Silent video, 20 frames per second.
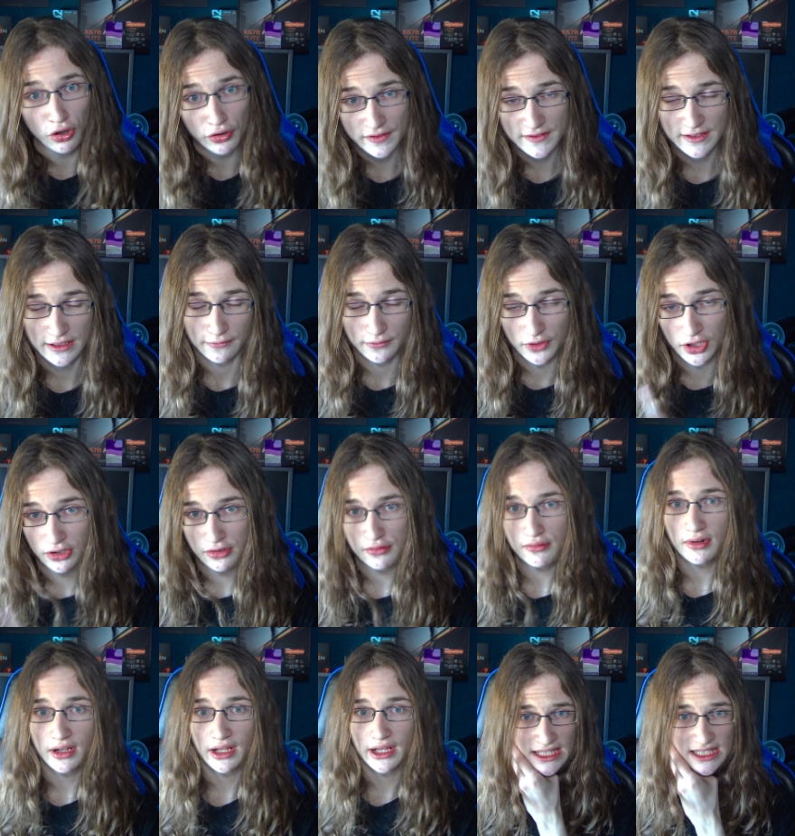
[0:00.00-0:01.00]
block instead of
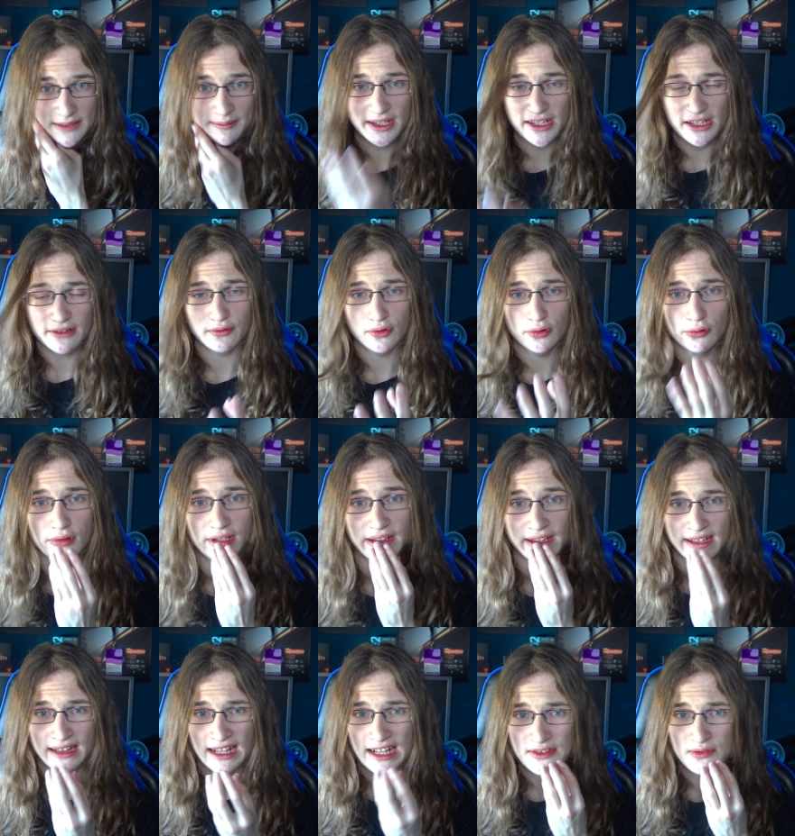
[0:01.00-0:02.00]
two. And speaking of
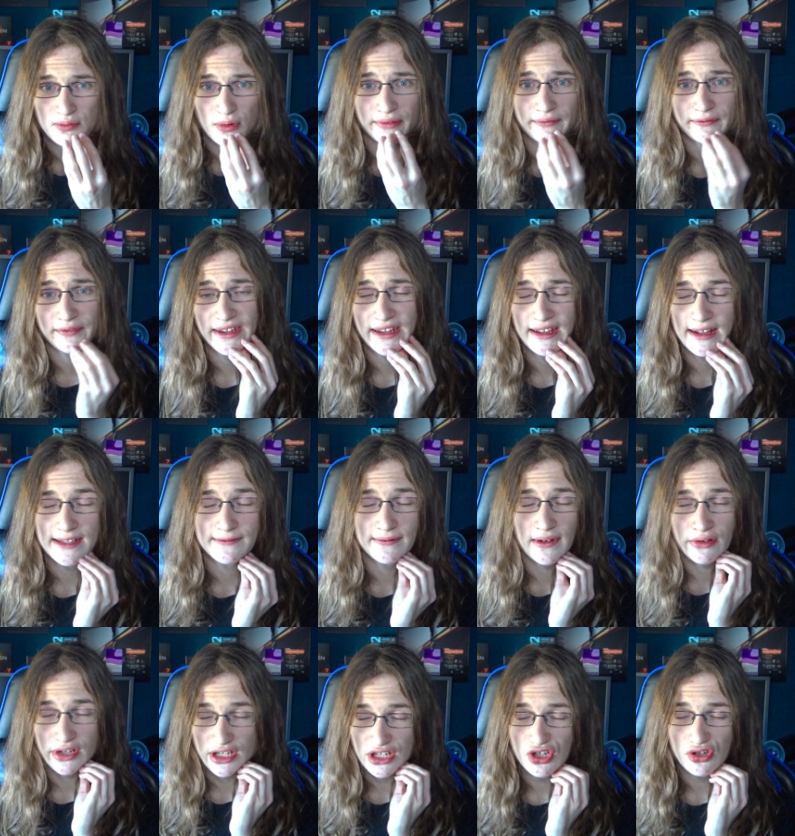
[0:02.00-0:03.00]
cooling, that's one thing that's
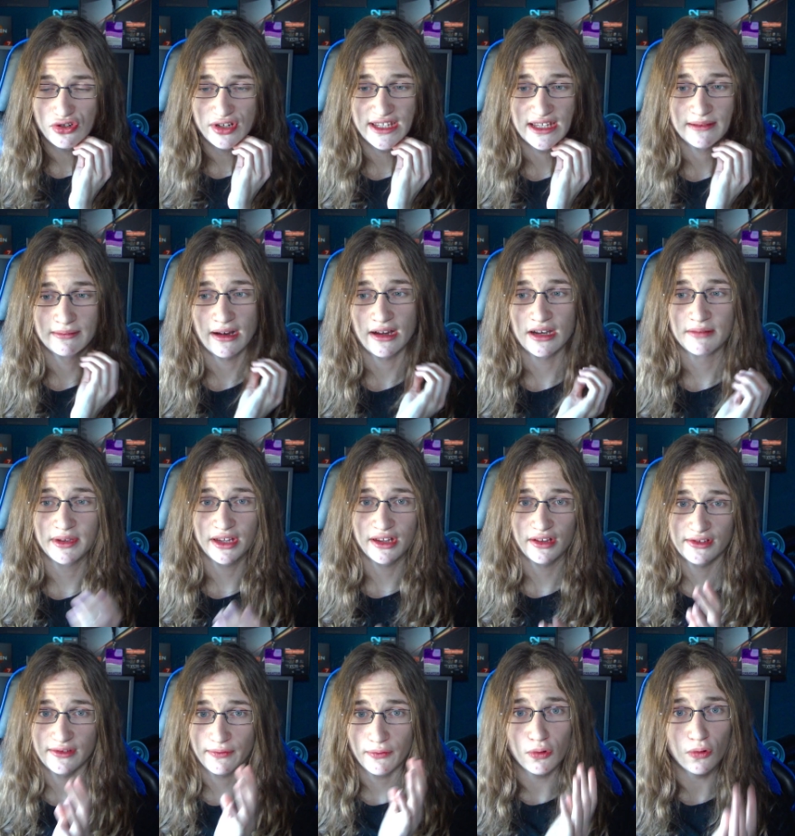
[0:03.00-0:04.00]
very interesting about it
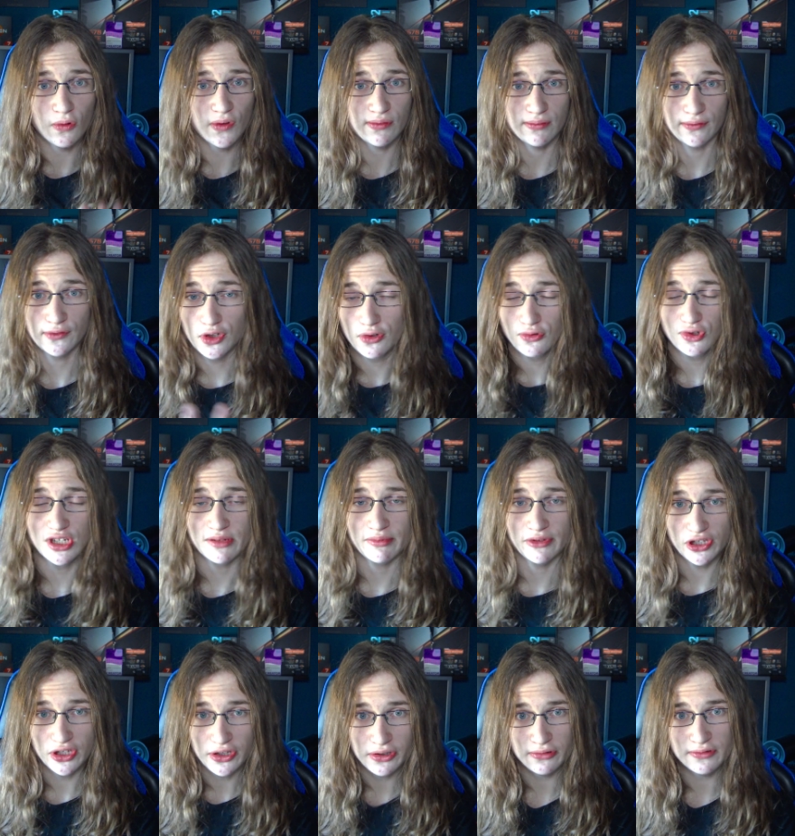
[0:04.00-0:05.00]
because of course with two
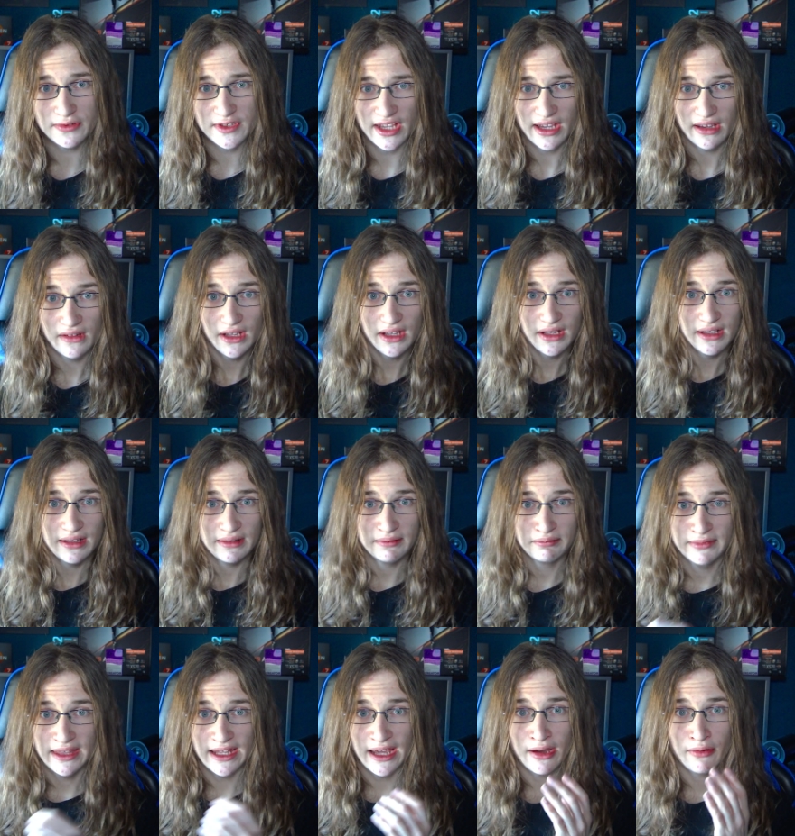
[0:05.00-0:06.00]
GPUs,
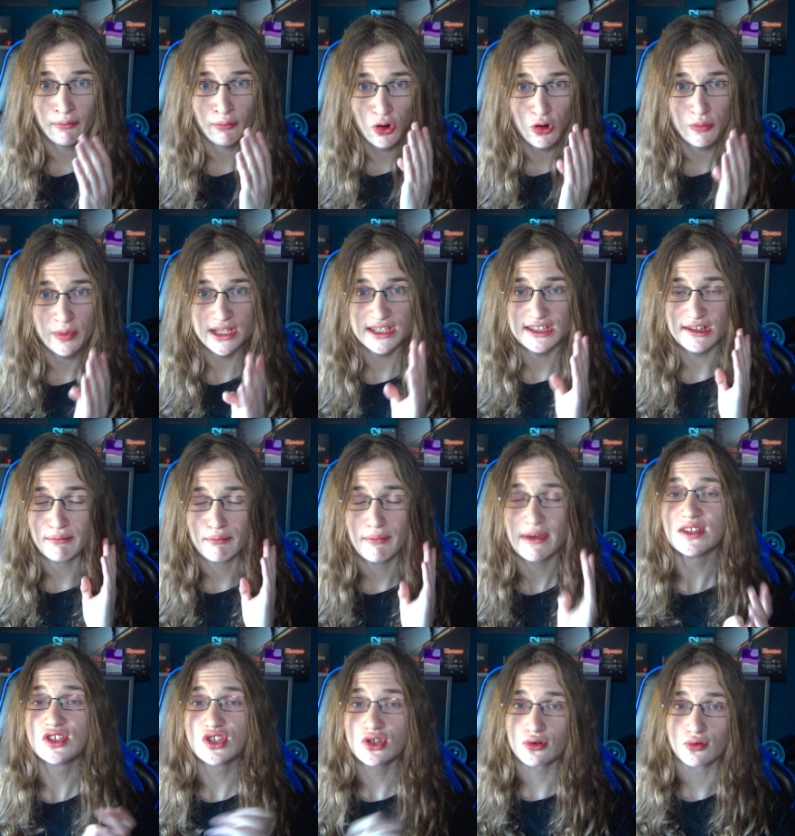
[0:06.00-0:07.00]
there will be some
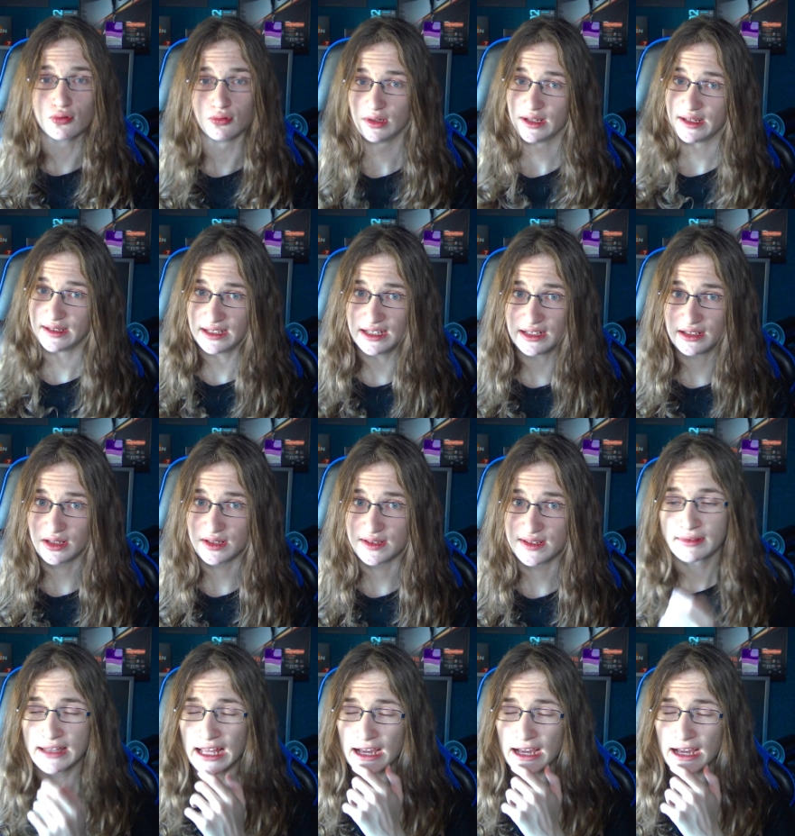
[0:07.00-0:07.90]
major cooling needed.